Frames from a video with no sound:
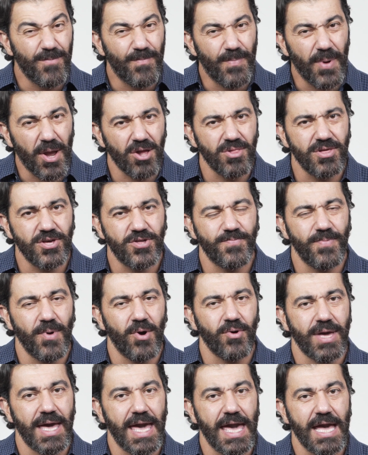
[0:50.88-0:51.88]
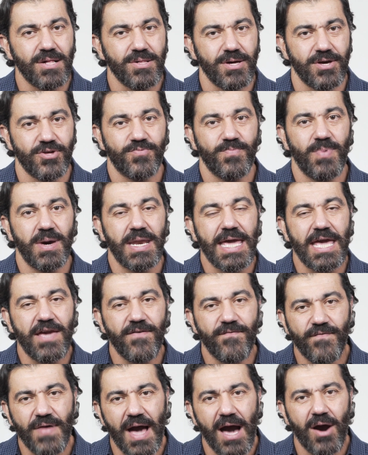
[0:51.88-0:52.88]
He barely spoke English, but
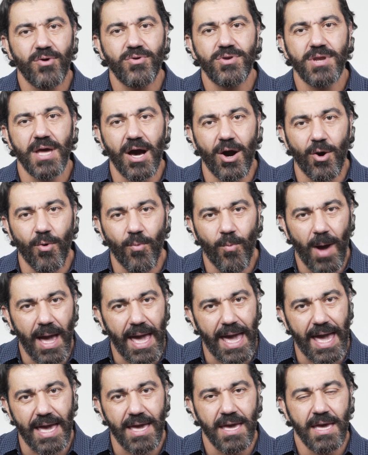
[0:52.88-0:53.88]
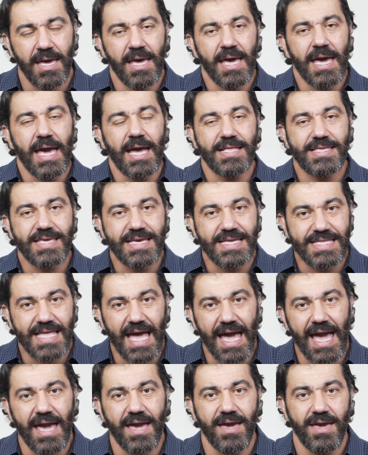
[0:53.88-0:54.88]
he found a way, and
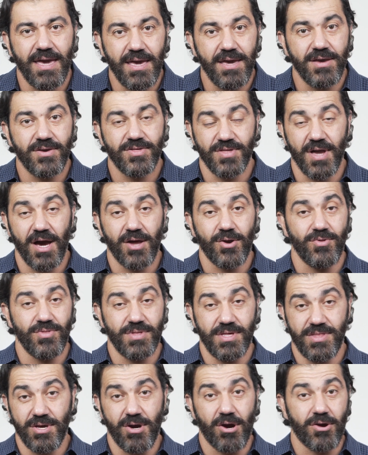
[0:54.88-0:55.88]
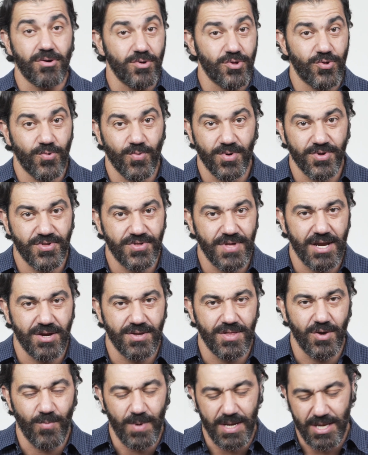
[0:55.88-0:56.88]
today he is not only the Arnold
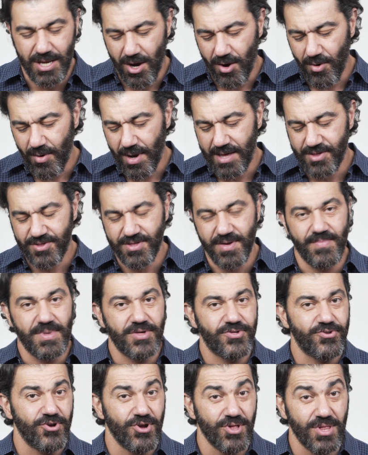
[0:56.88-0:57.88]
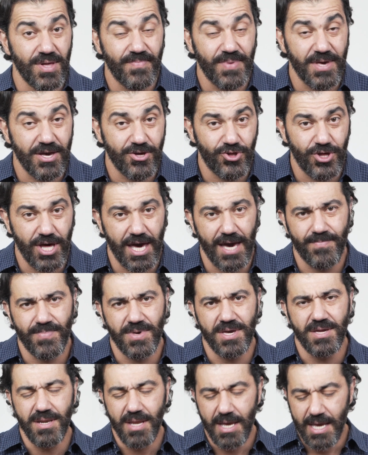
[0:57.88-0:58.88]
Schwarzenegger that we know as the Mister Olympia
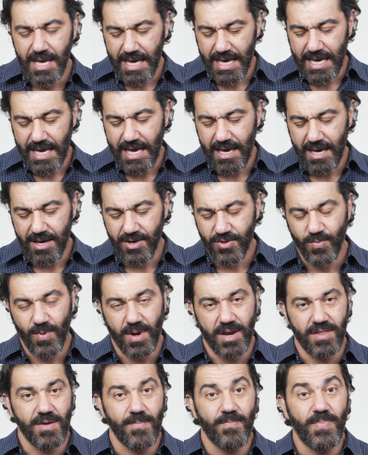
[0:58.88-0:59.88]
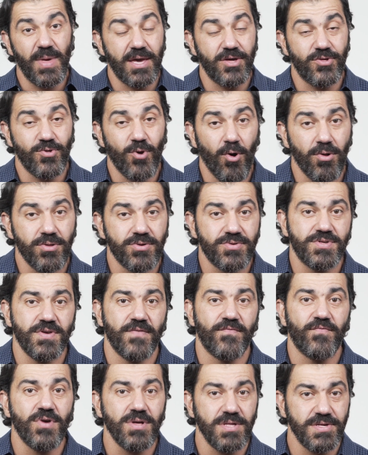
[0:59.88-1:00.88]
champion, he is one of the biggest
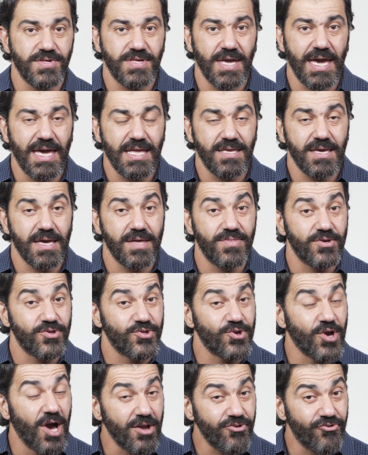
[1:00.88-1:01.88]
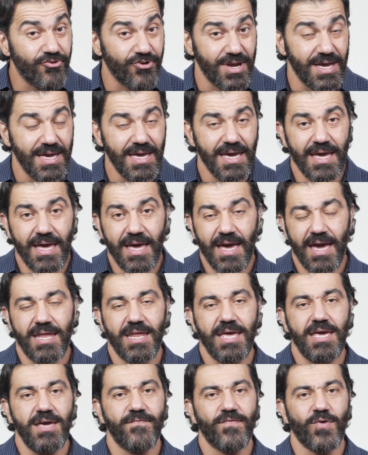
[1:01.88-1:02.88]
holders of real estate in this country,
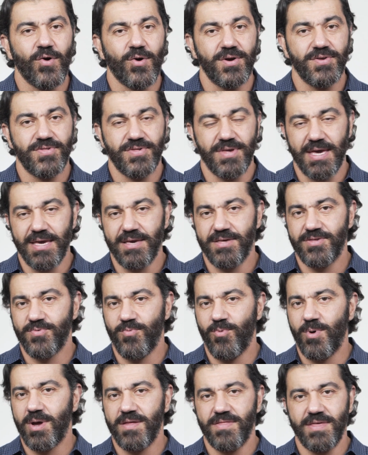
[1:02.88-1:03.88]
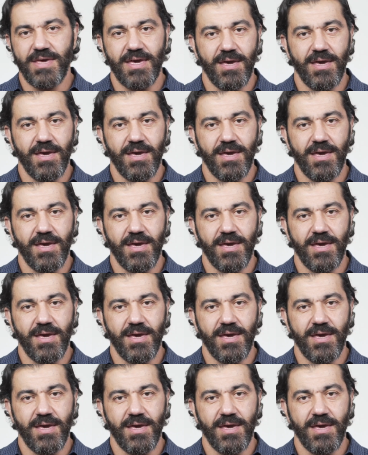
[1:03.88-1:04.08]
and he, of course, is one of